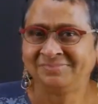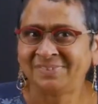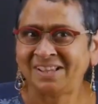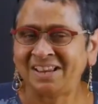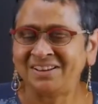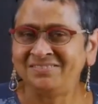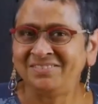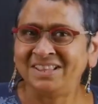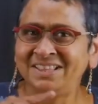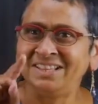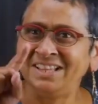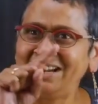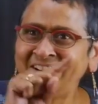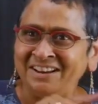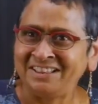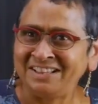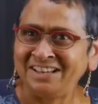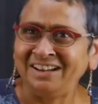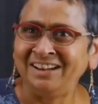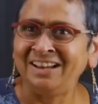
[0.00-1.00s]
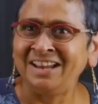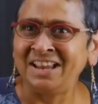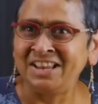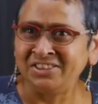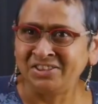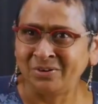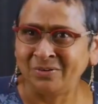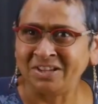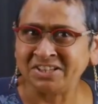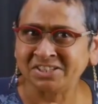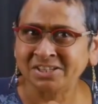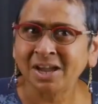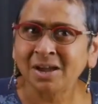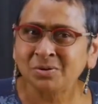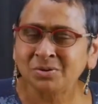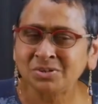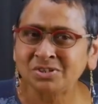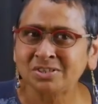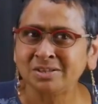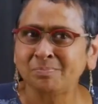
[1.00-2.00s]
And when they lend the rest
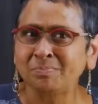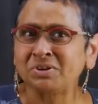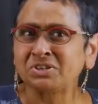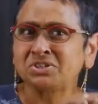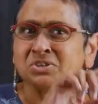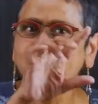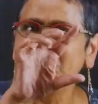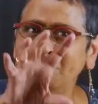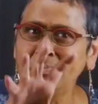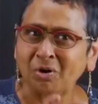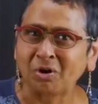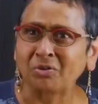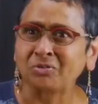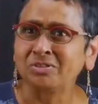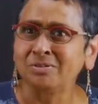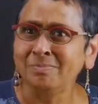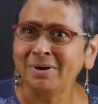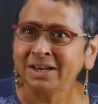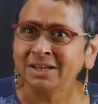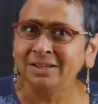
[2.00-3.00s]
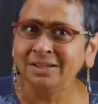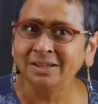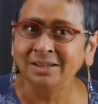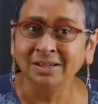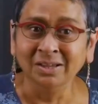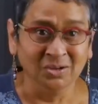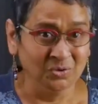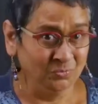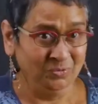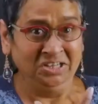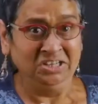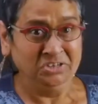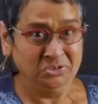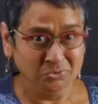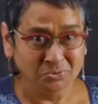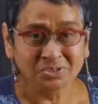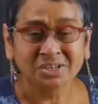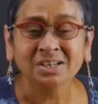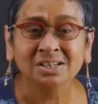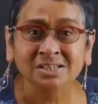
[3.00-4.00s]
out, the person who borrowed the money will
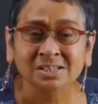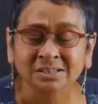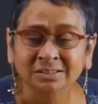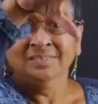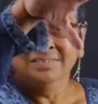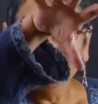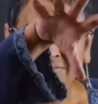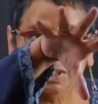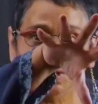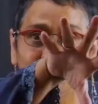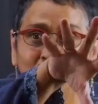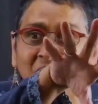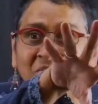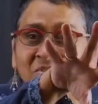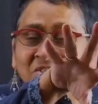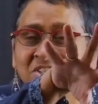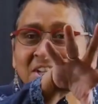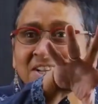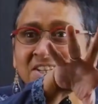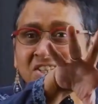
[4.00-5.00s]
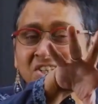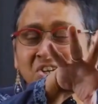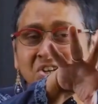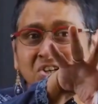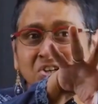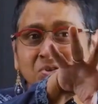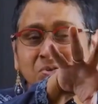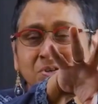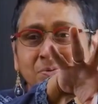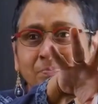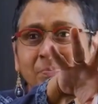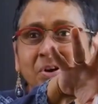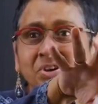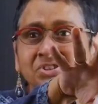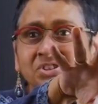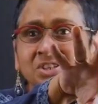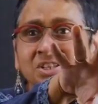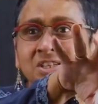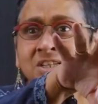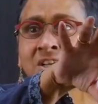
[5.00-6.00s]
use it, which will result in a new
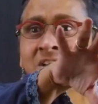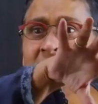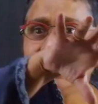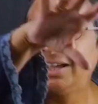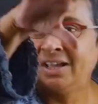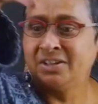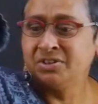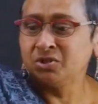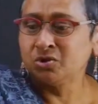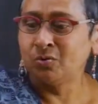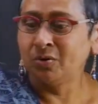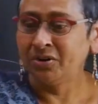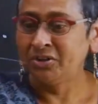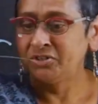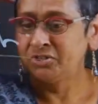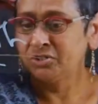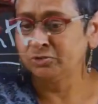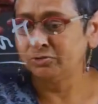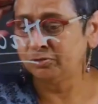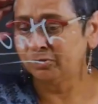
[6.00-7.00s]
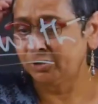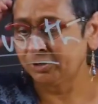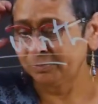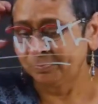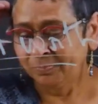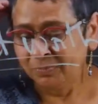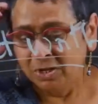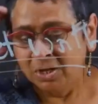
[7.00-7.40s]
deposit, and so on and so forth.